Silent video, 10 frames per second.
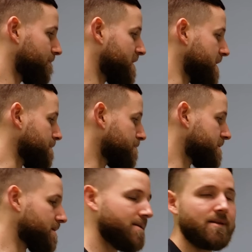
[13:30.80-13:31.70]

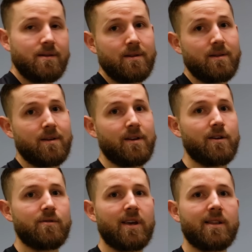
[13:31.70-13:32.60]
Tips.
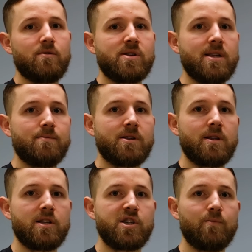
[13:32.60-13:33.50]
Take those tips in
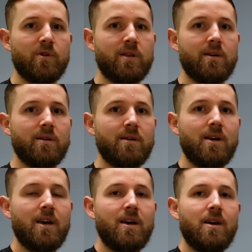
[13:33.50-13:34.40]
the gym with you.
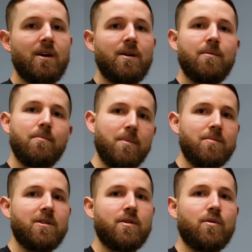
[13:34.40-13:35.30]

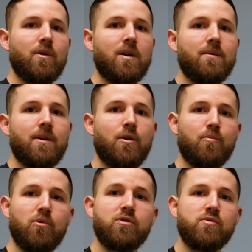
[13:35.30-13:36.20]
Maybe they'll
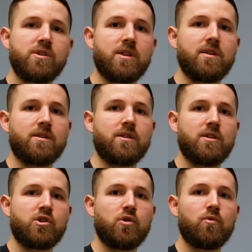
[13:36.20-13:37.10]
help reduce the
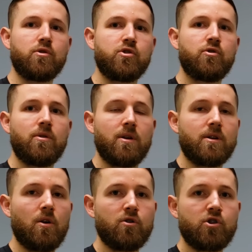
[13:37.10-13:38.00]

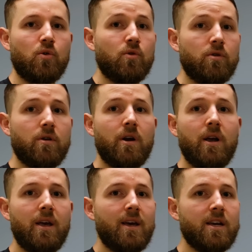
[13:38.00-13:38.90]
shoulder
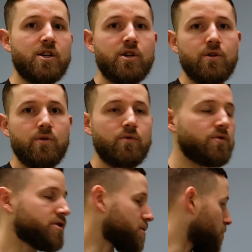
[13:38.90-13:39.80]

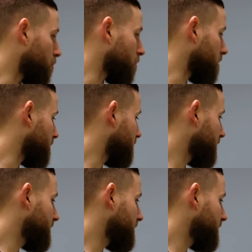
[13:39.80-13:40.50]
issues or